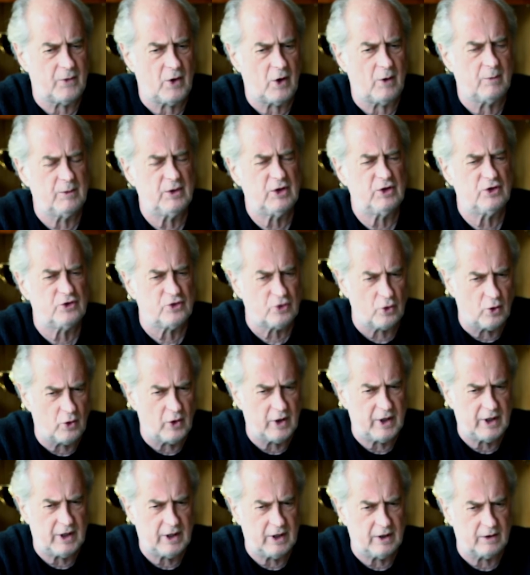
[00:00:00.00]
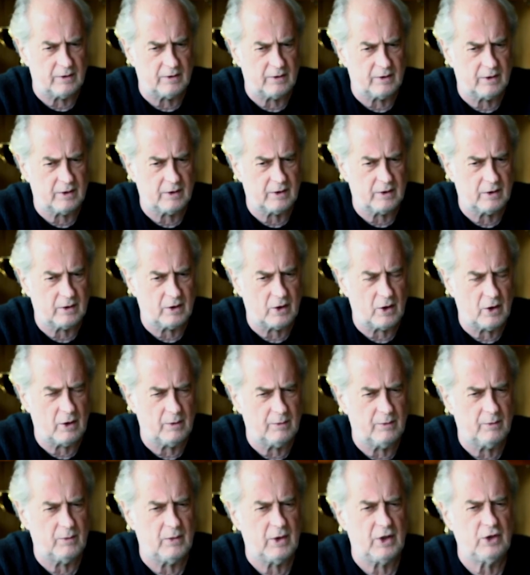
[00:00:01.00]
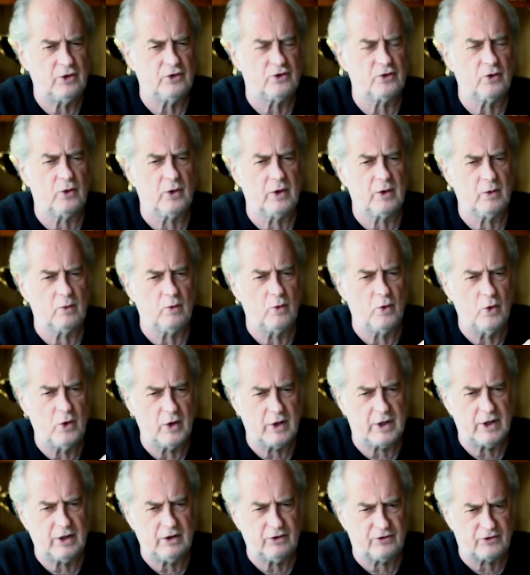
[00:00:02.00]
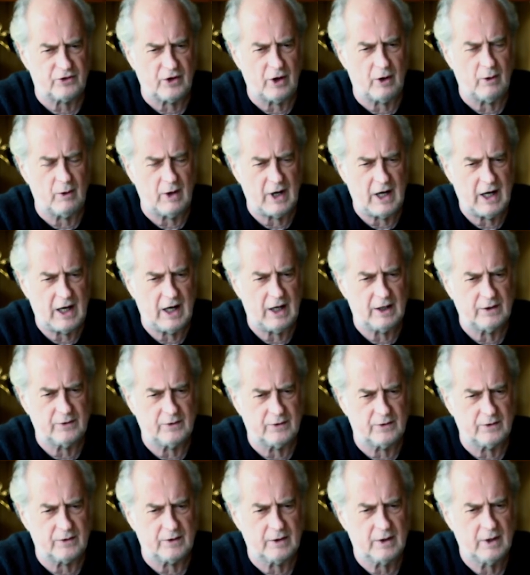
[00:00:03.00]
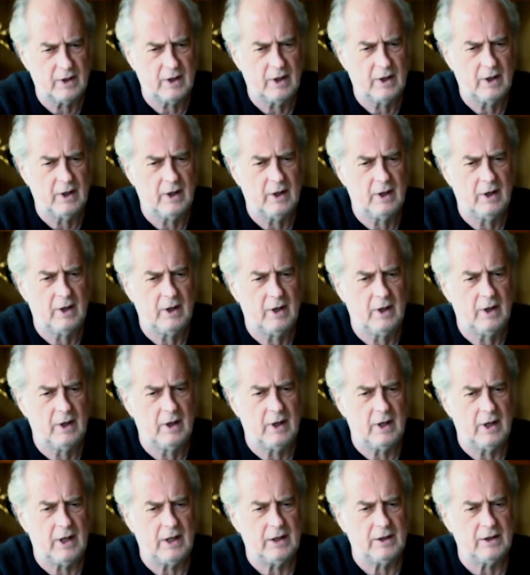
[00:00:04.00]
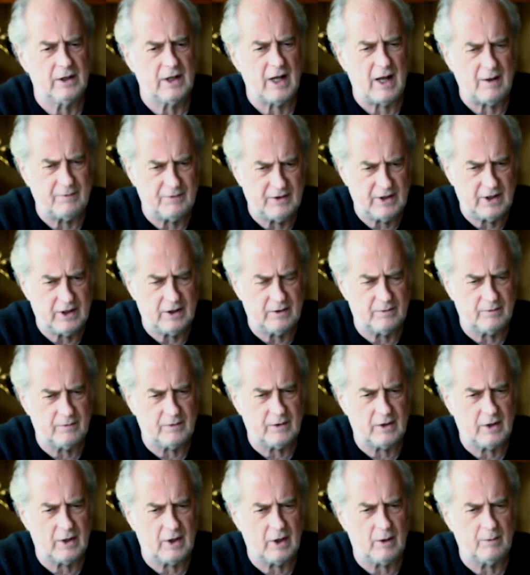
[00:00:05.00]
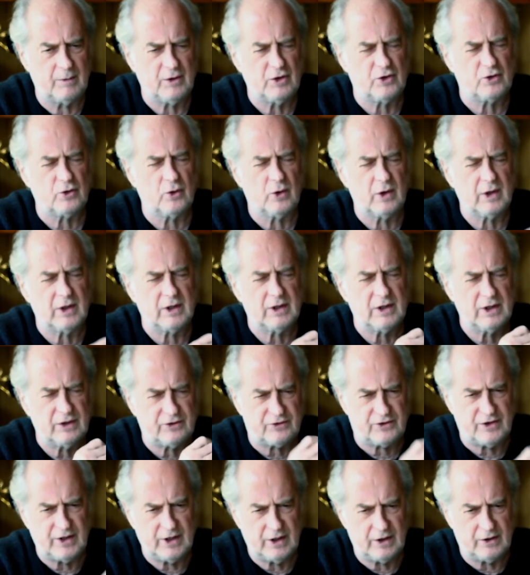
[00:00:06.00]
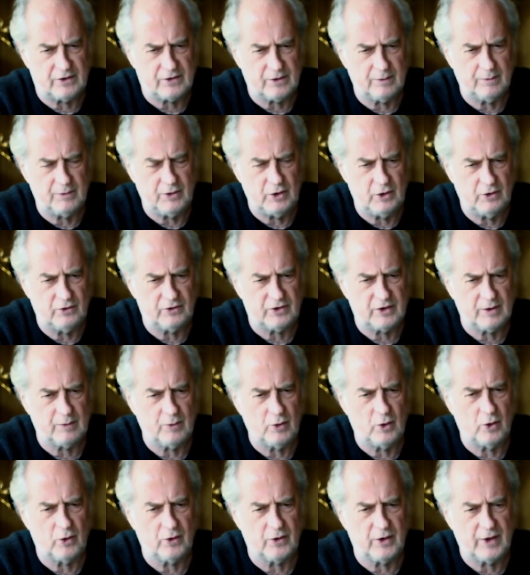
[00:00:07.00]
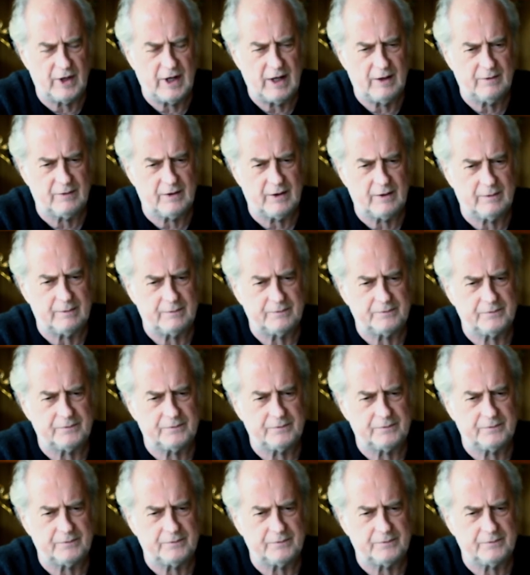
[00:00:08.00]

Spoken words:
I'm enjoying it. I'm enjoying working so hard and loving it. I'm enjoying listening to music more than ever.